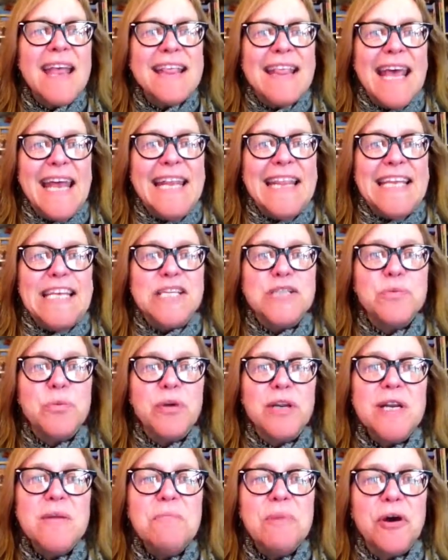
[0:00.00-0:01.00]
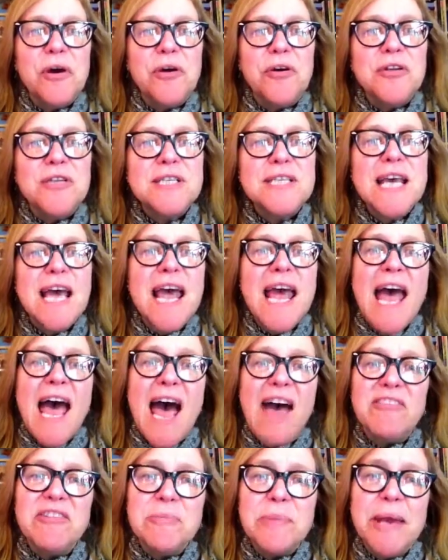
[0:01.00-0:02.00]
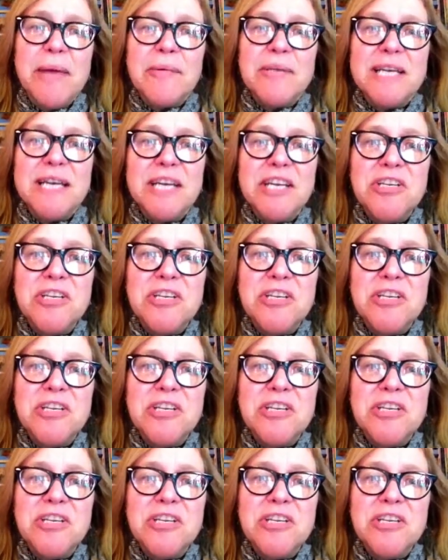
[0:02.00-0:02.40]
Then these wooden bones have to be able to